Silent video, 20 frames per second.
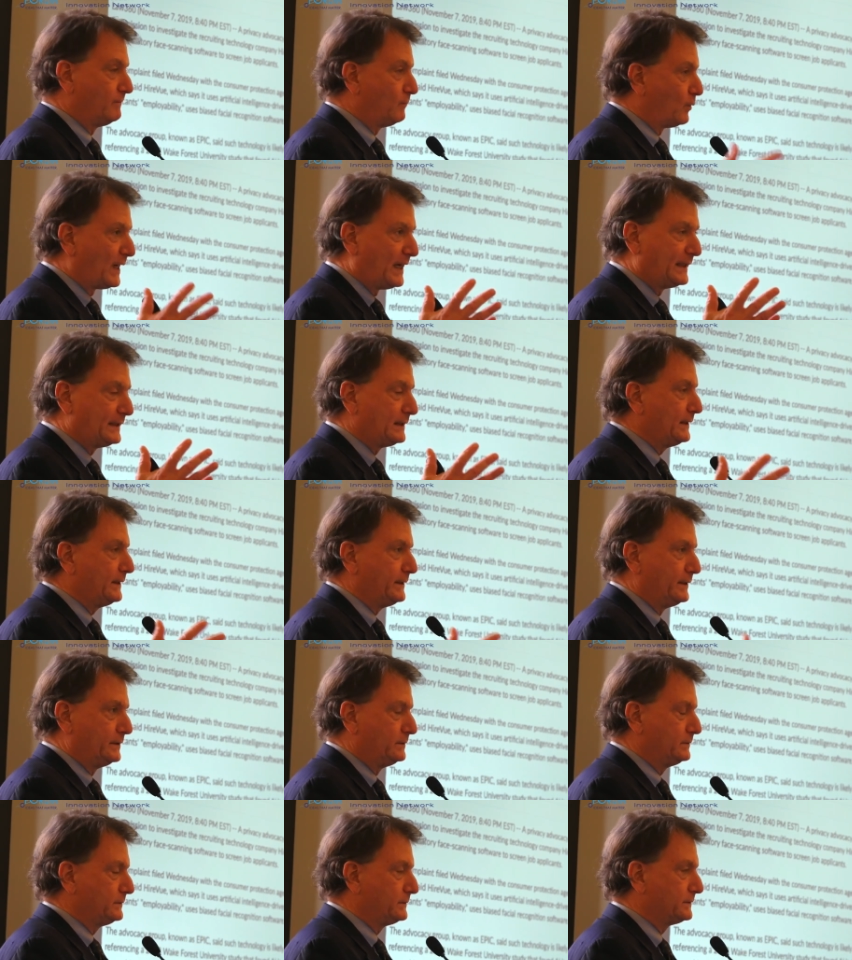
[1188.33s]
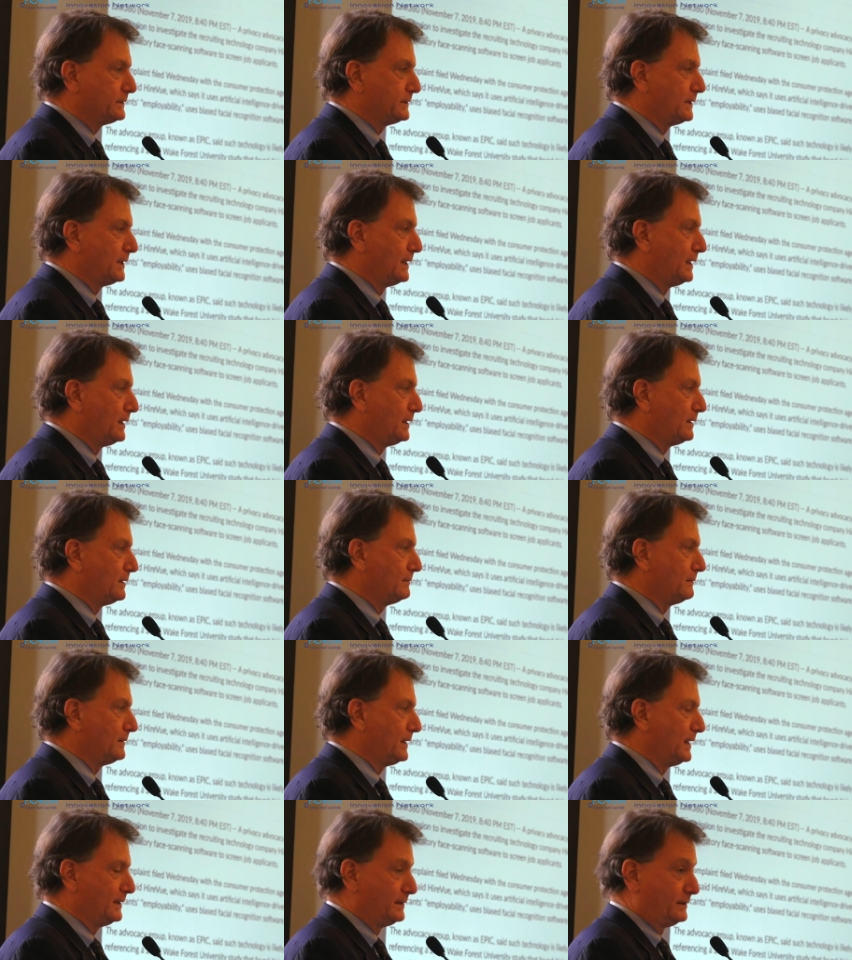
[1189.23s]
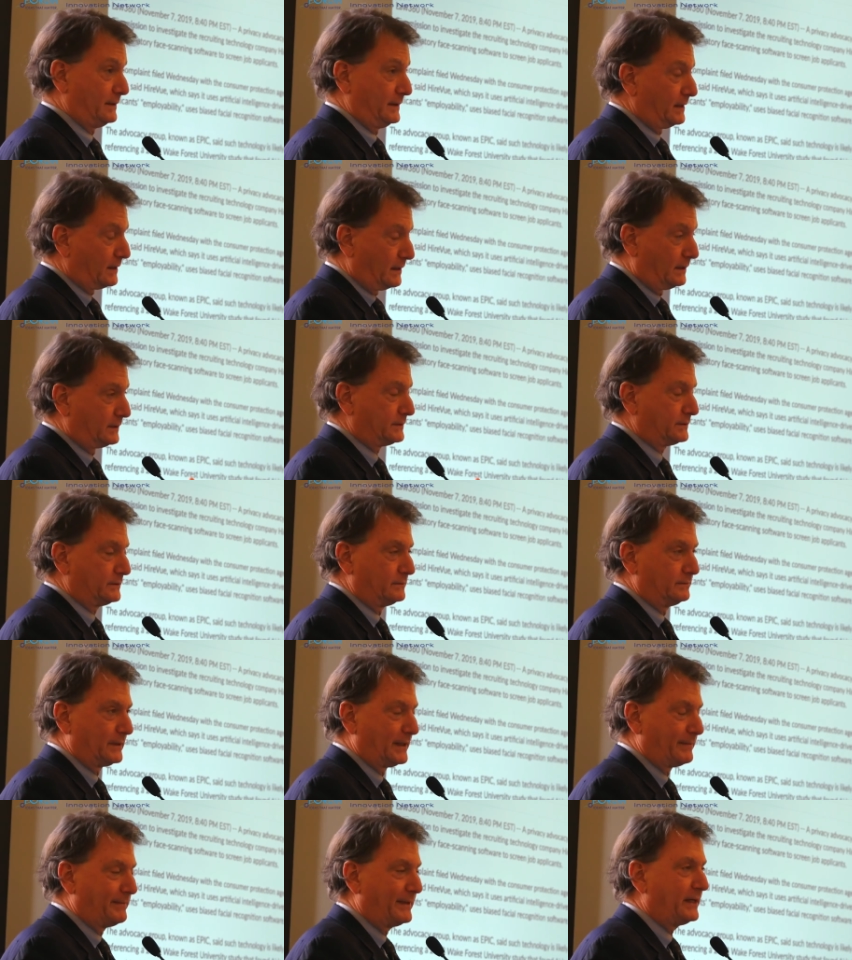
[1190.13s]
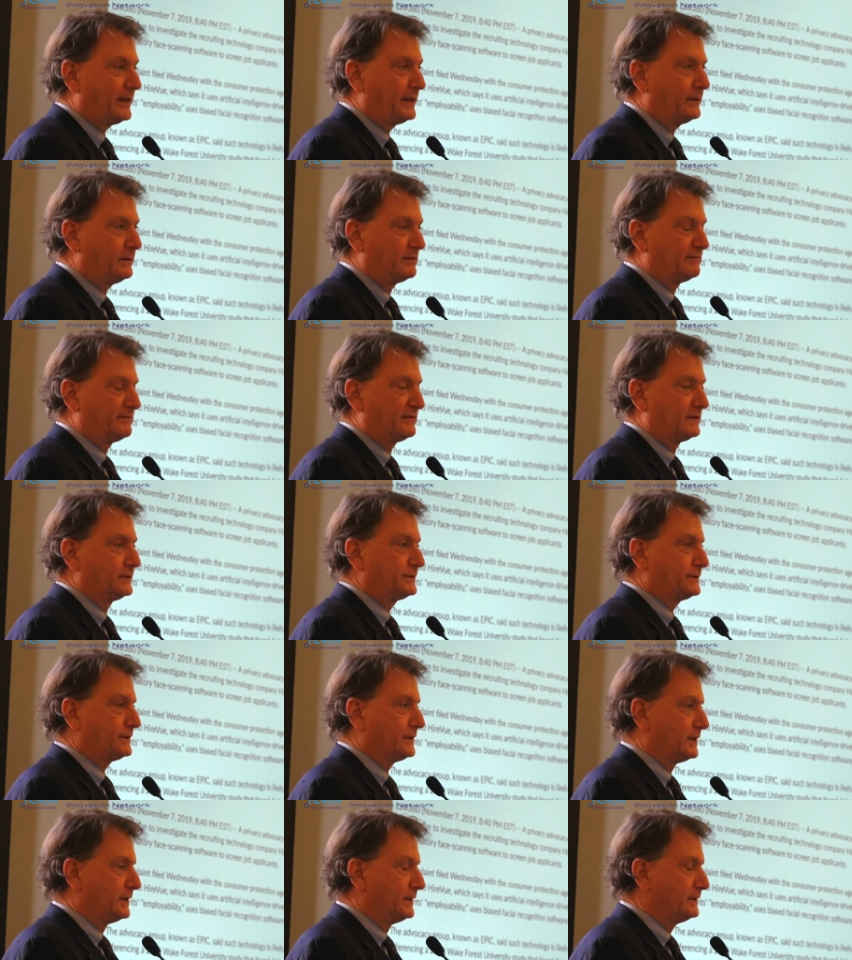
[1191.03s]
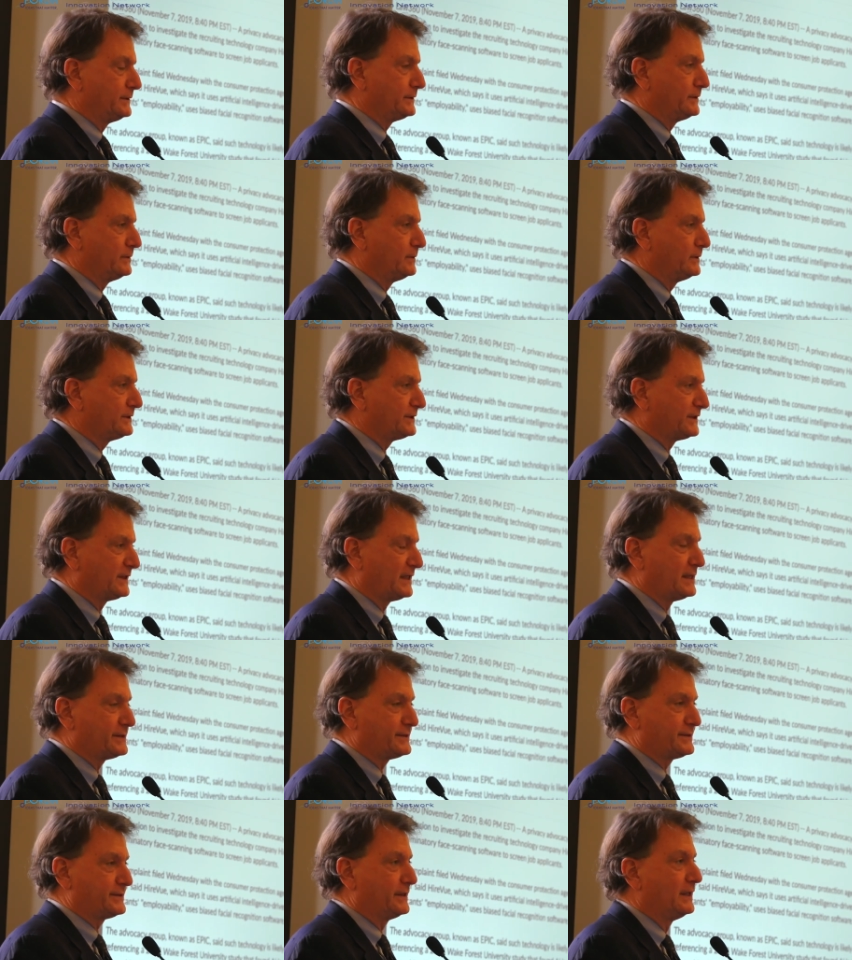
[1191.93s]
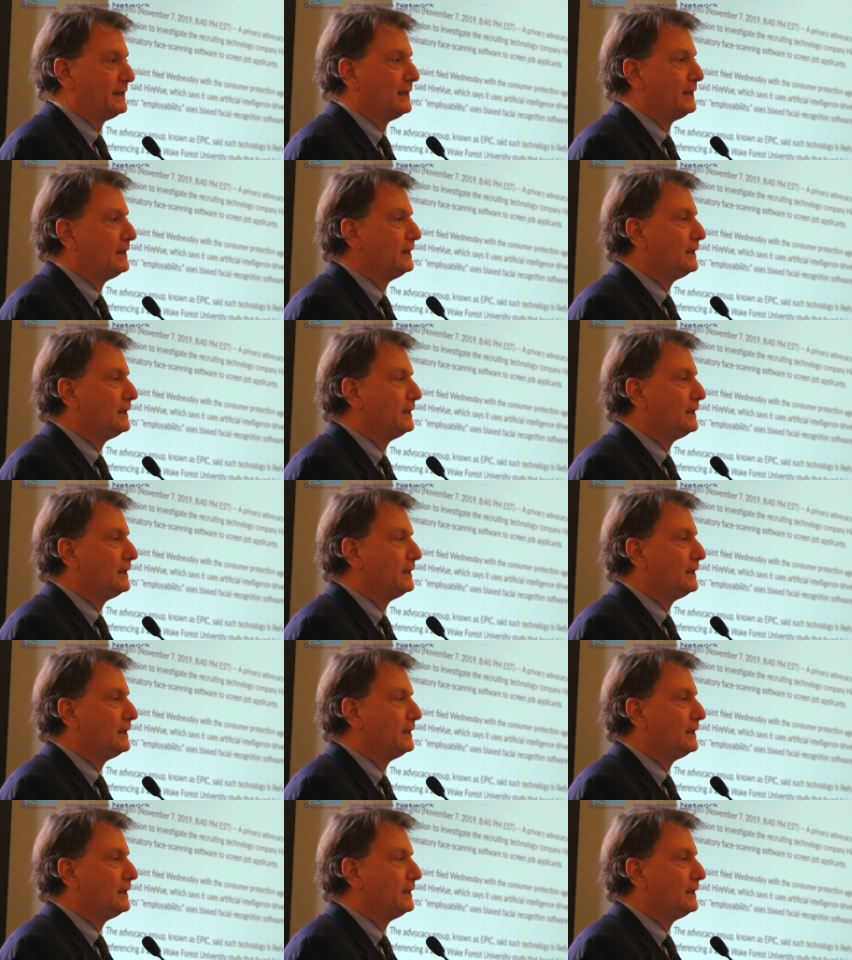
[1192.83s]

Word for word: widely used, uh, I think also by many universities, to assess